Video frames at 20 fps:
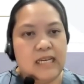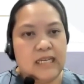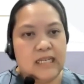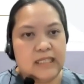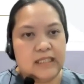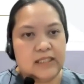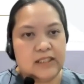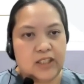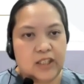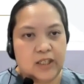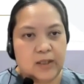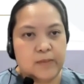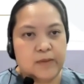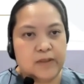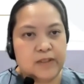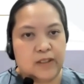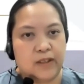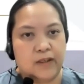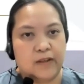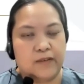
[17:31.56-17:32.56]
In
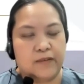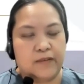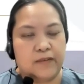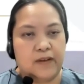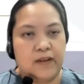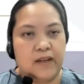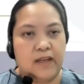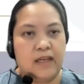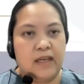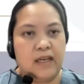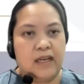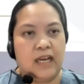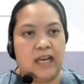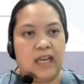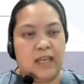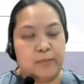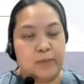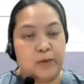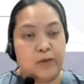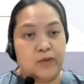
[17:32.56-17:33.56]
terms of
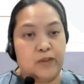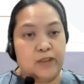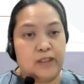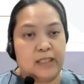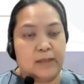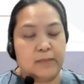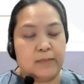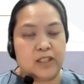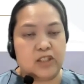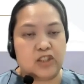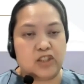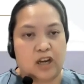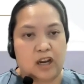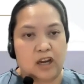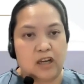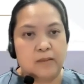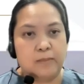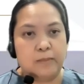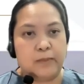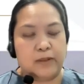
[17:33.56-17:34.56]
hypovolemic
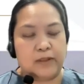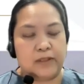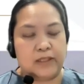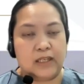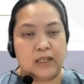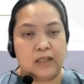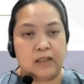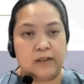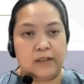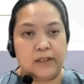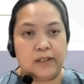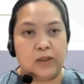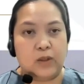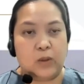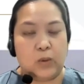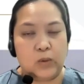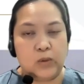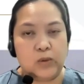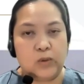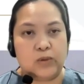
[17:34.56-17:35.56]
shock, particularly
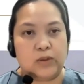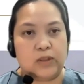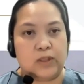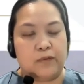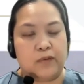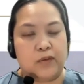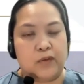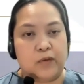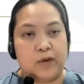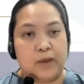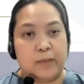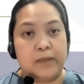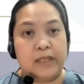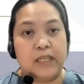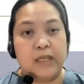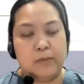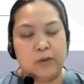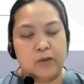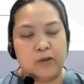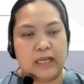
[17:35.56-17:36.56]
those who suffer from
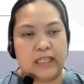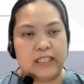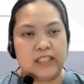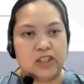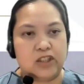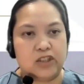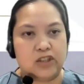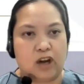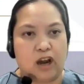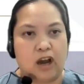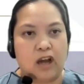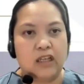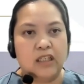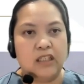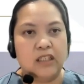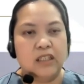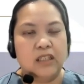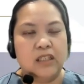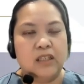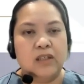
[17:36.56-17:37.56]
hemorrhagic shock,
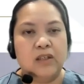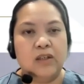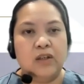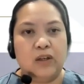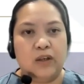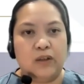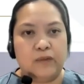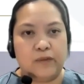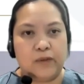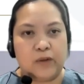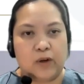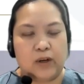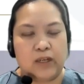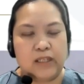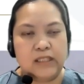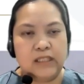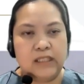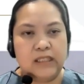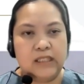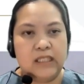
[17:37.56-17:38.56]
of
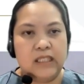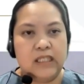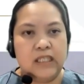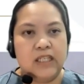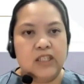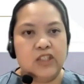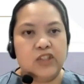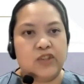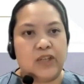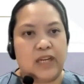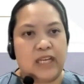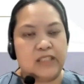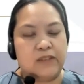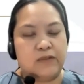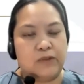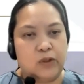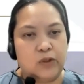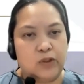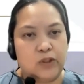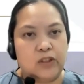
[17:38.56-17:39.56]
course,
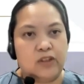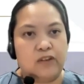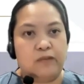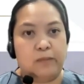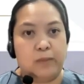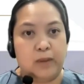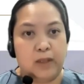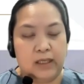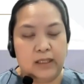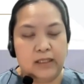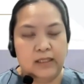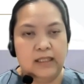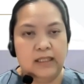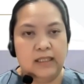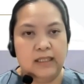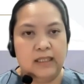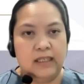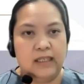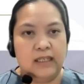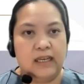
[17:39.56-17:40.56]
transfusion of blood
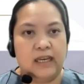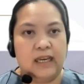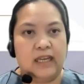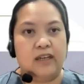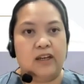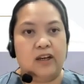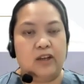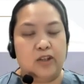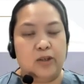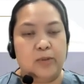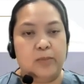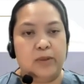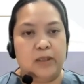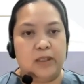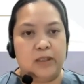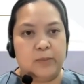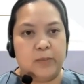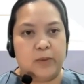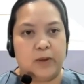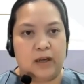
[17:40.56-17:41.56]
and other
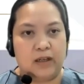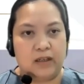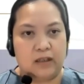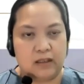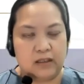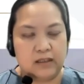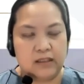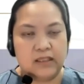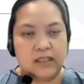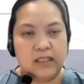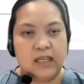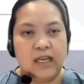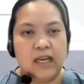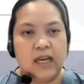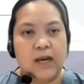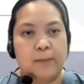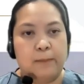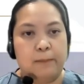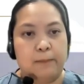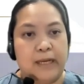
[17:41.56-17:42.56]
blood products
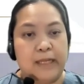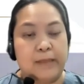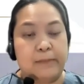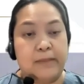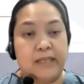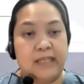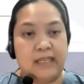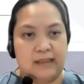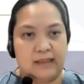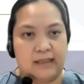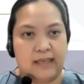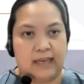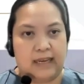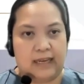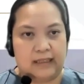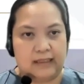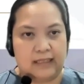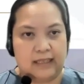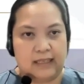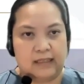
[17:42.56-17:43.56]
might be
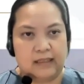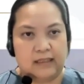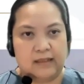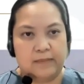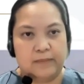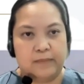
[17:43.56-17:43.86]
indicated.